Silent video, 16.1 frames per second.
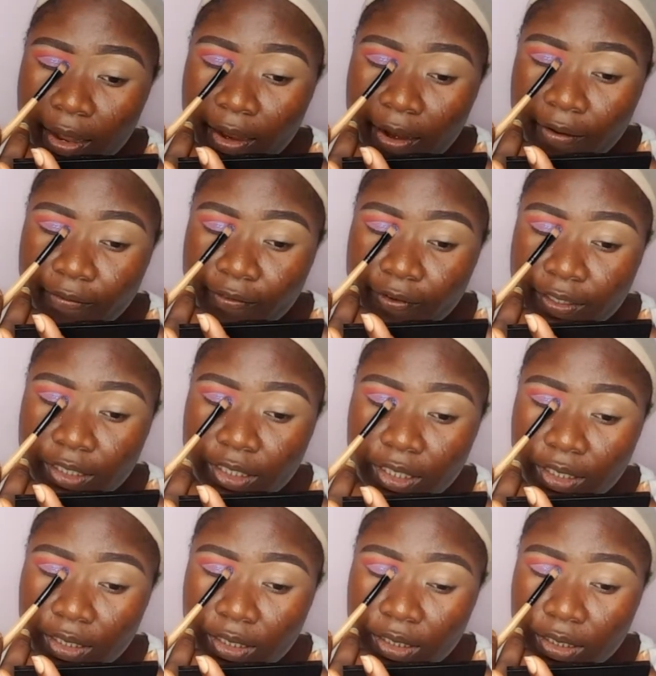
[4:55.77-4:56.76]

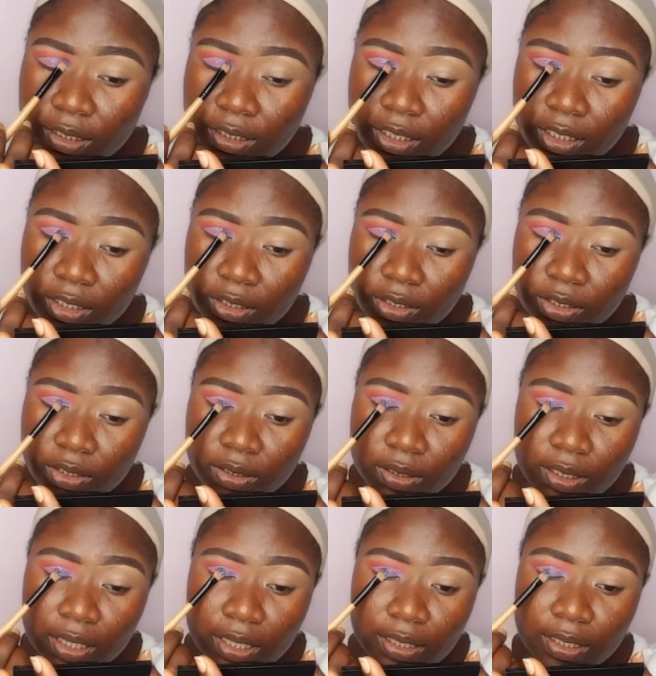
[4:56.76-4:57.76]
everything stick
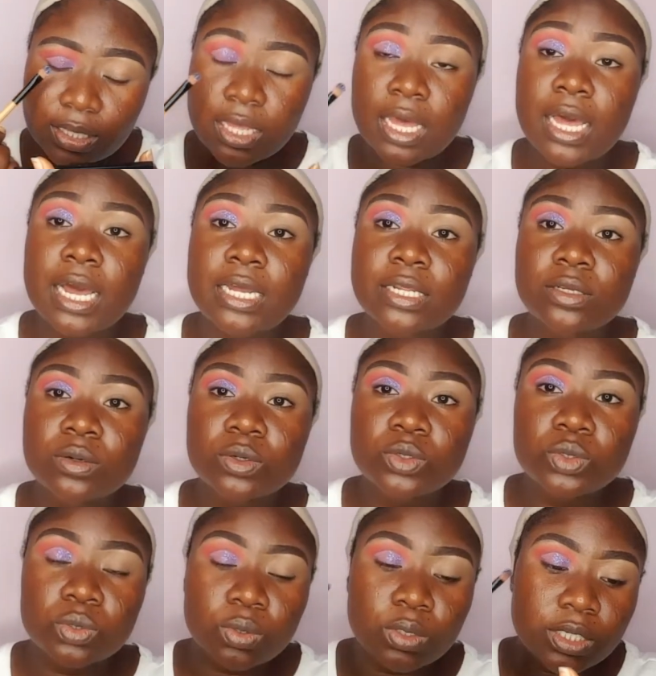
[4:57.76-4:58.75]
together, and
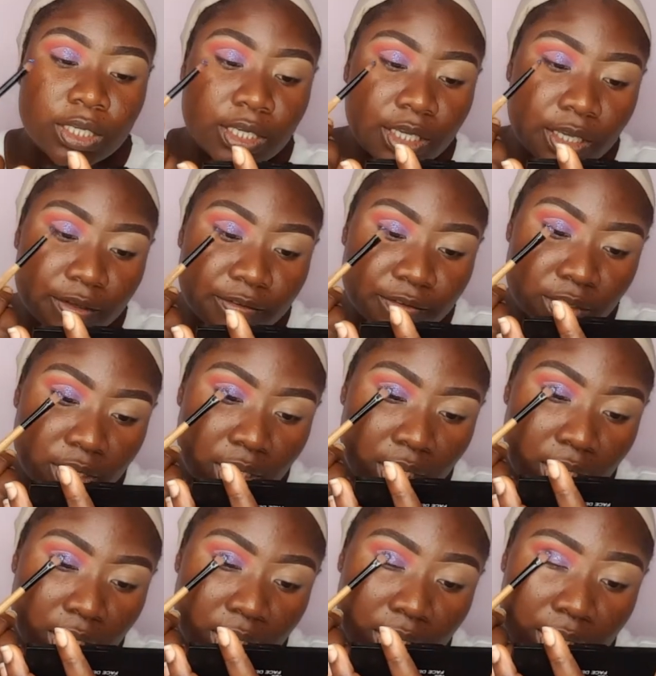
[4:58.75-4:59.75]
also it gives
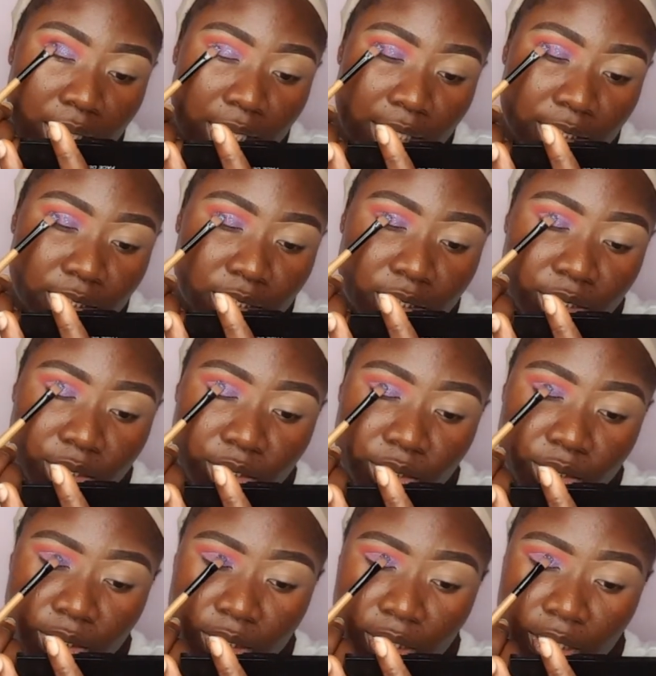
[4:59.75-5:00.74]
that
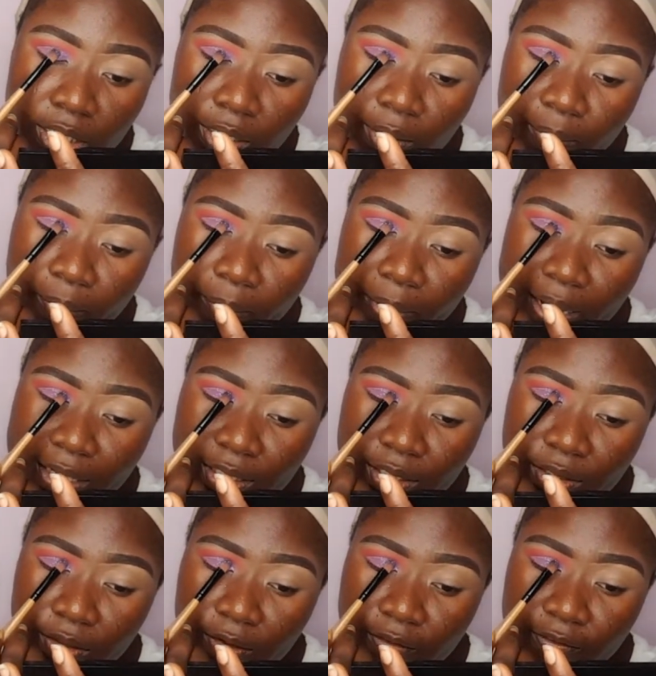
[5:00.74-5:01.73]
unique
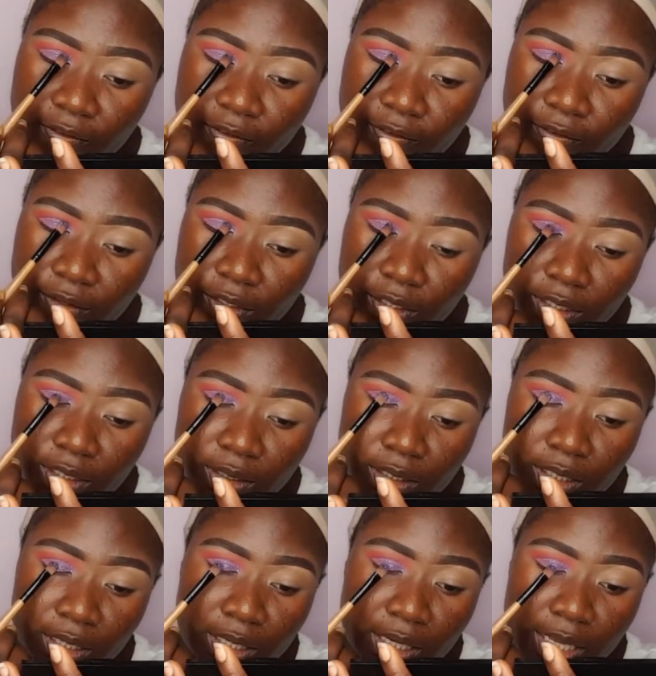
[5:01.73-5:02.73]
part of
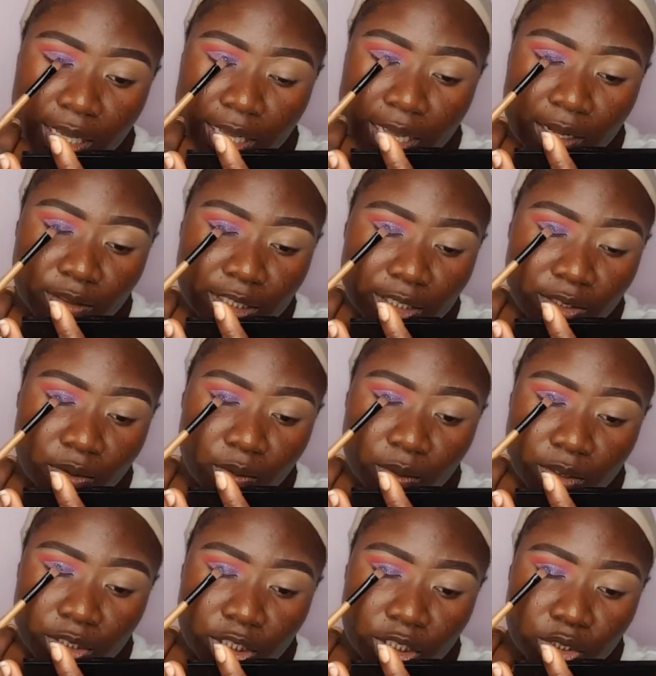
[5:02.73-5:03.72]
the layout. I don't
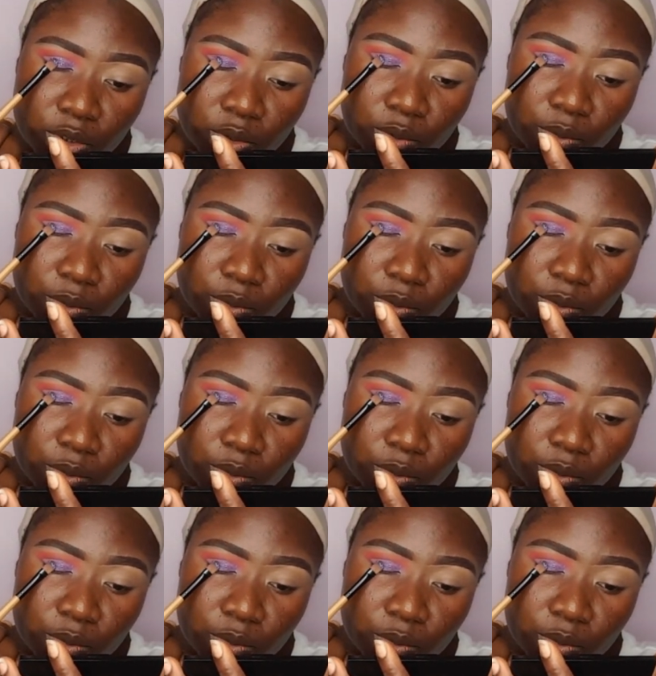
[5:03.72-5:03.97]
want it